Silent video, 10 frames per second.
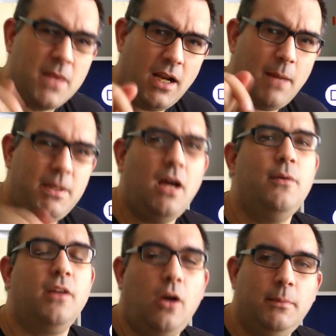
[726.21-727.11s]
Let me know in
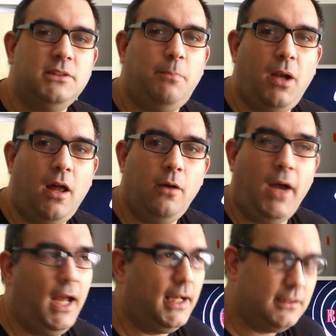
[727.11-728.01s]
the comments below
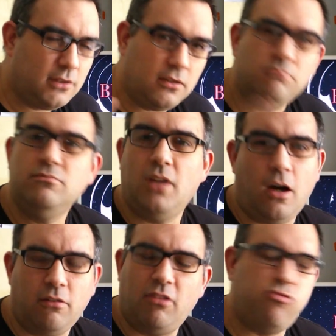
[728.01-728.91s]
and
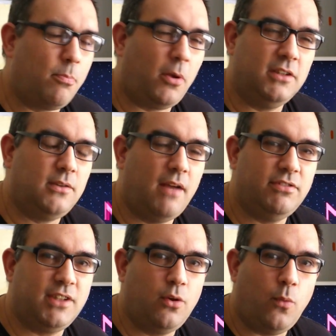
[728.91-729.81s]
I'll reply to every
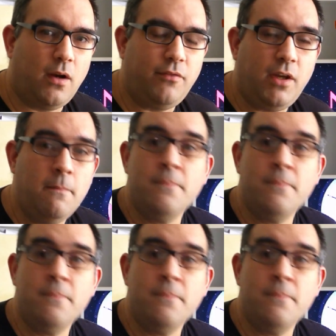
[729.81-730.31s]
single one of you.